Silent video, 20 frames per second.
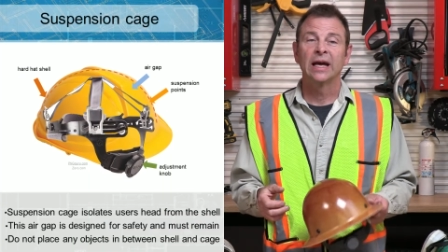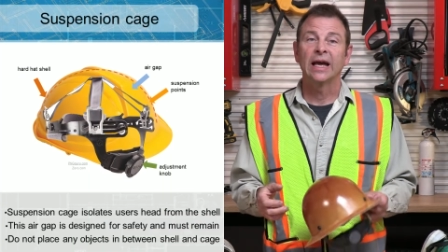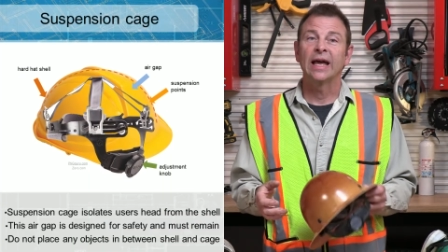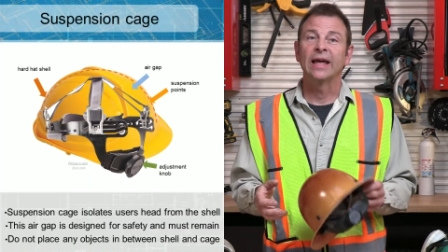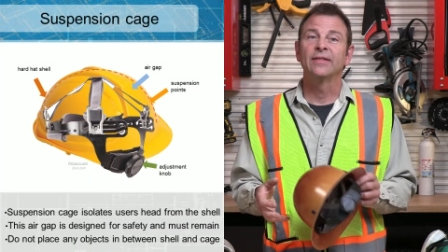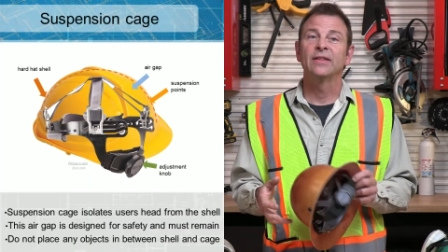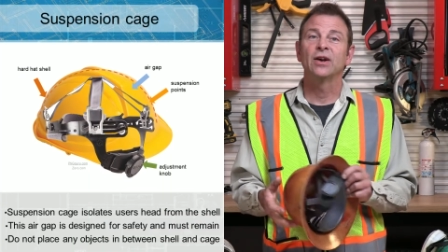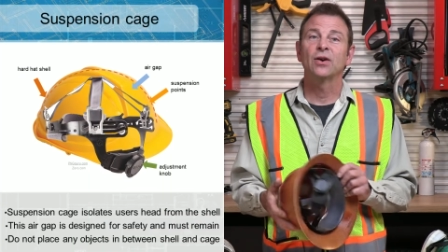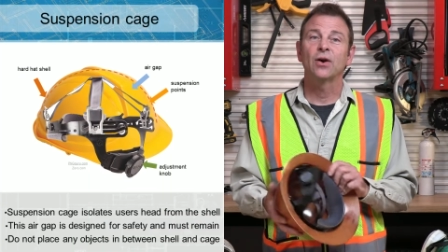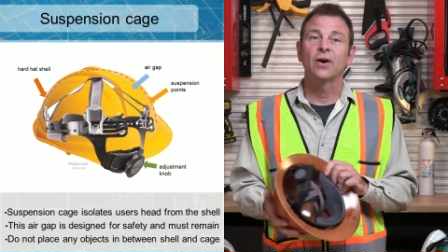
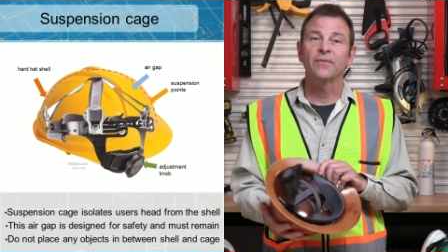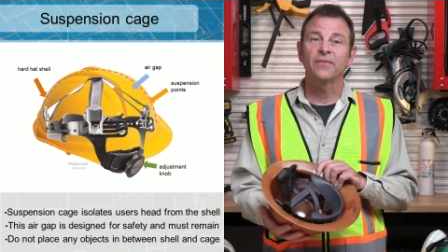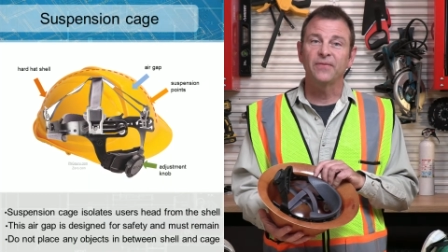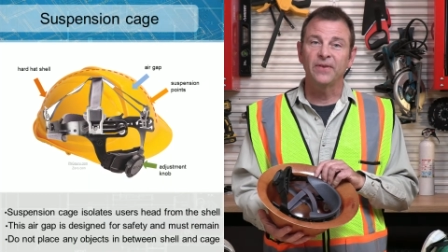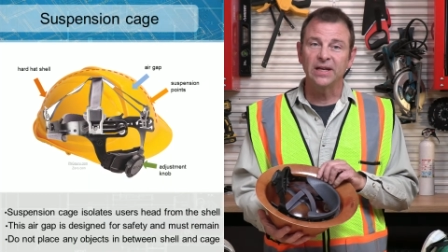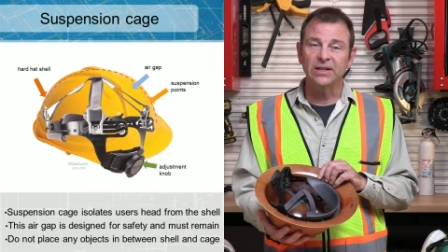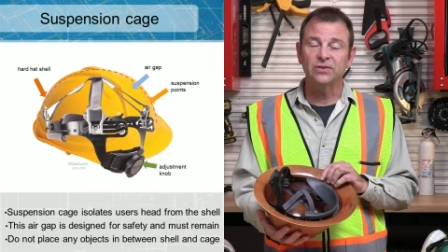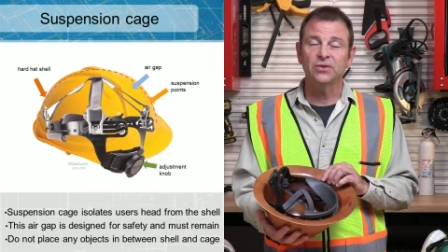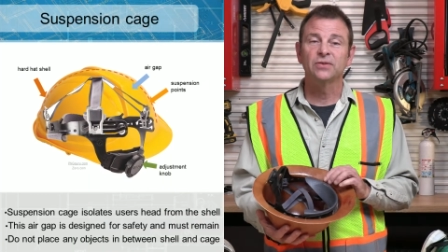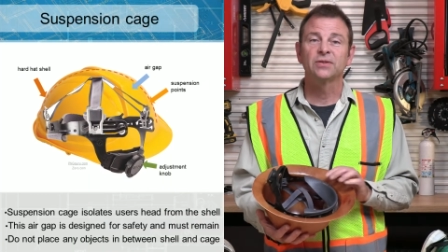and there are
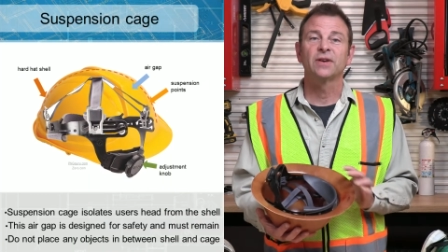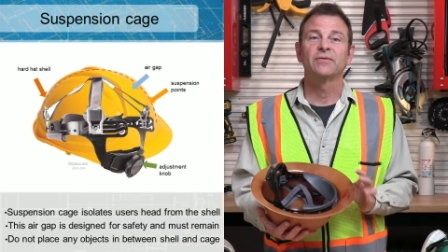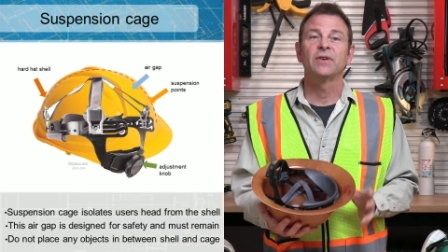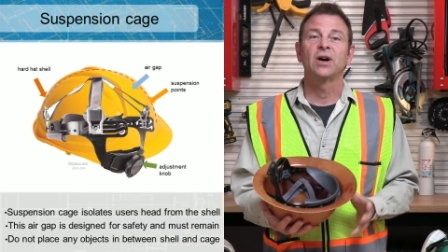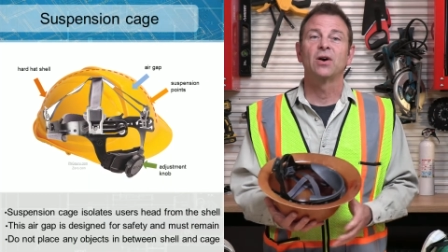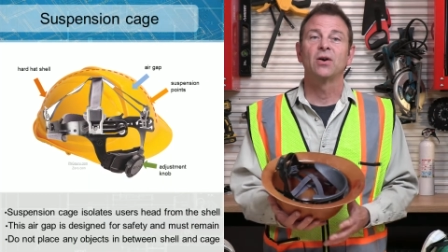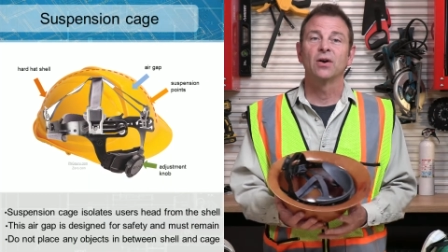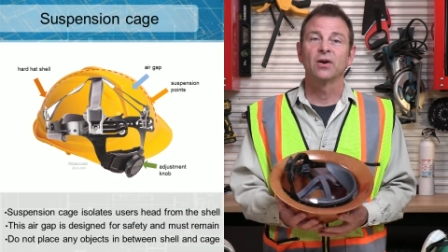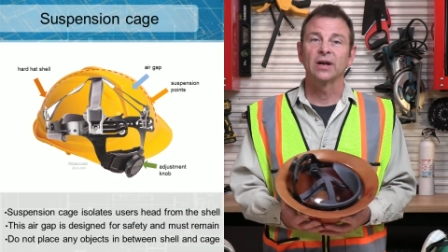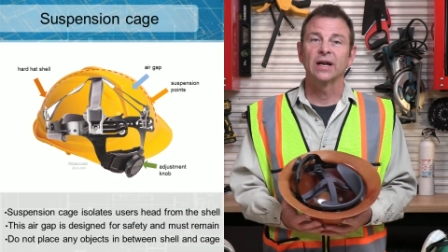features of
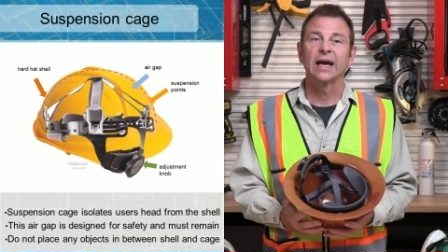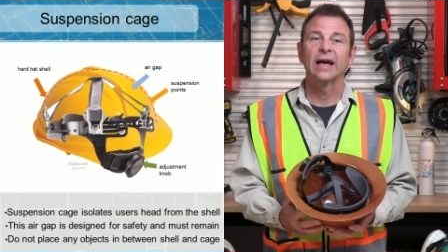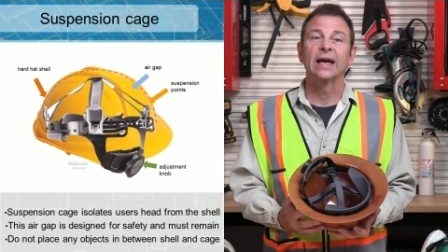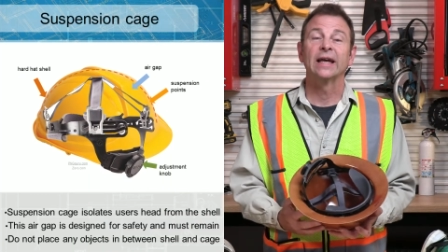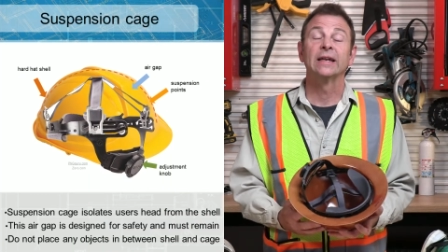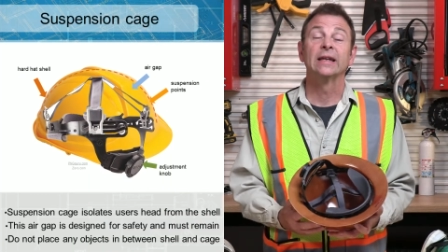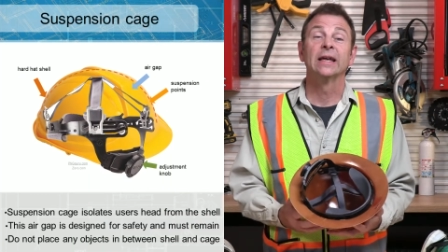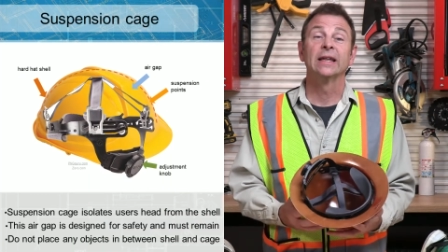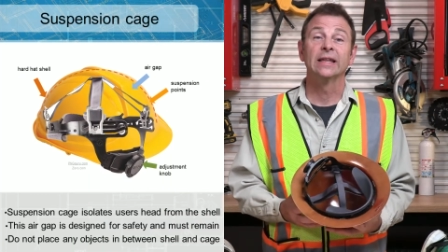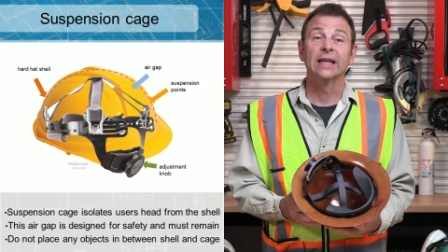a hard
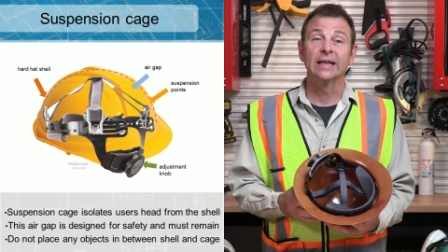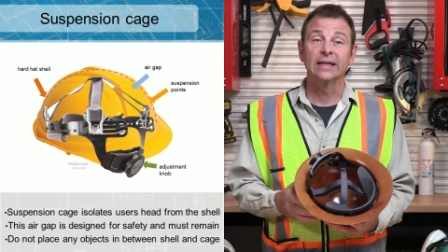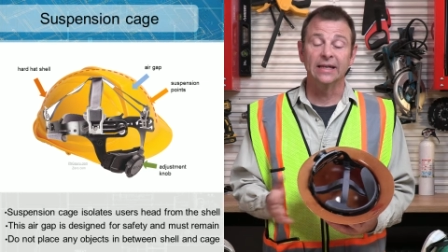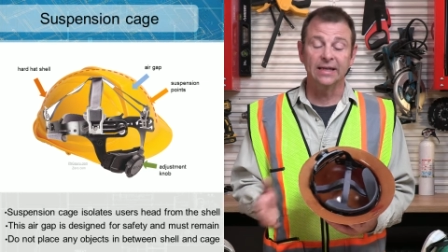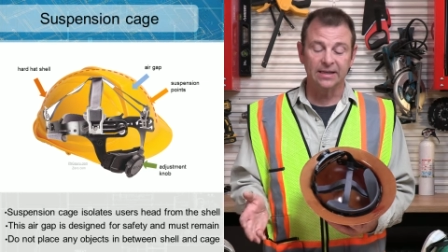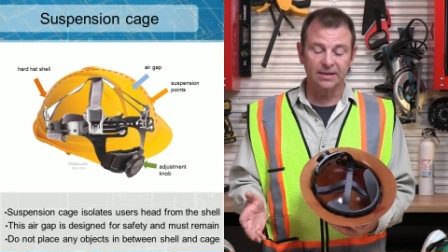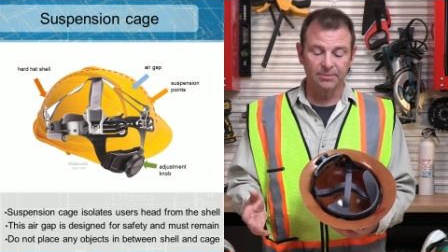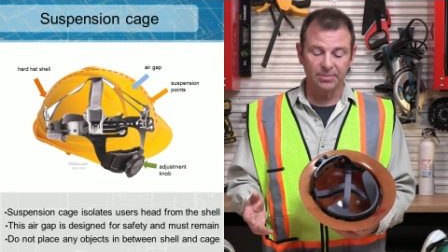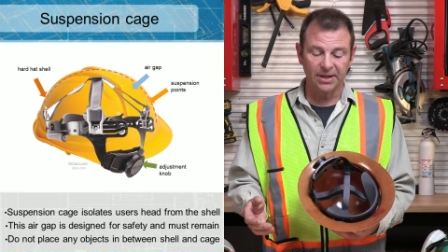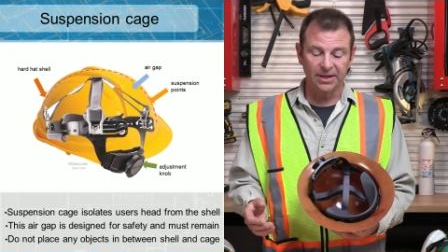hat that
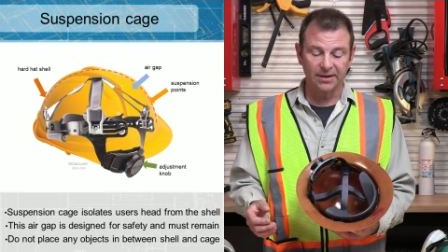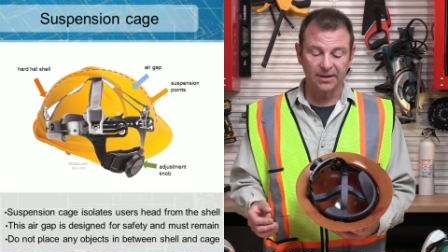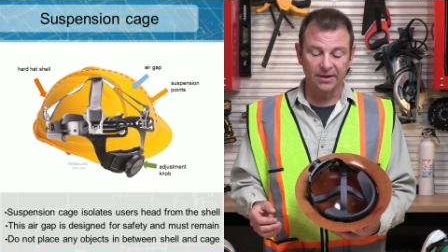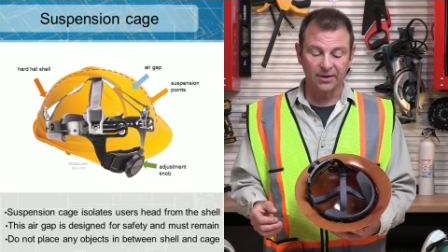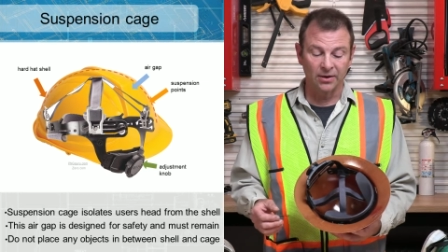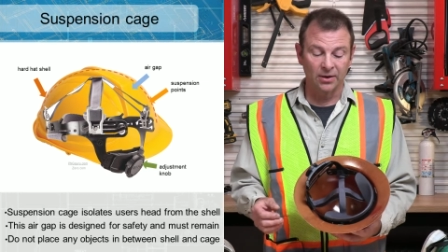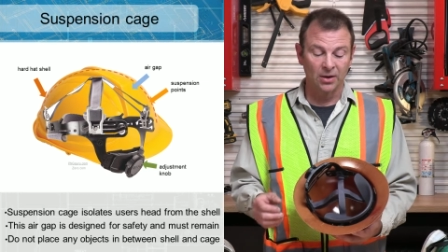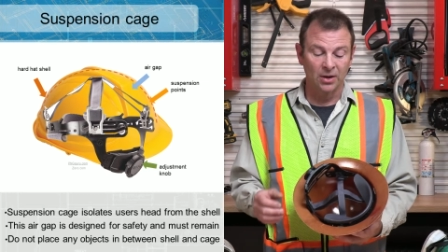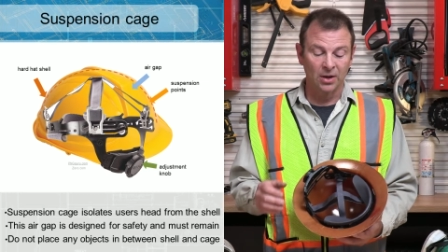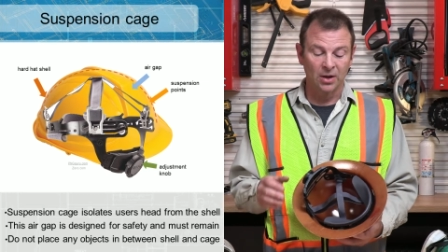need to be
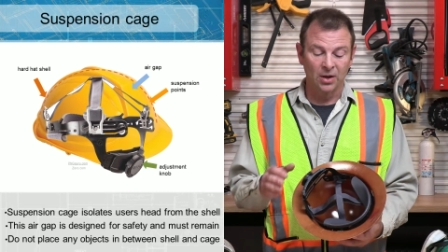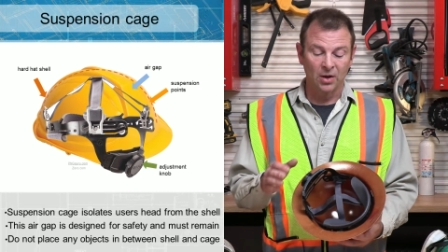there.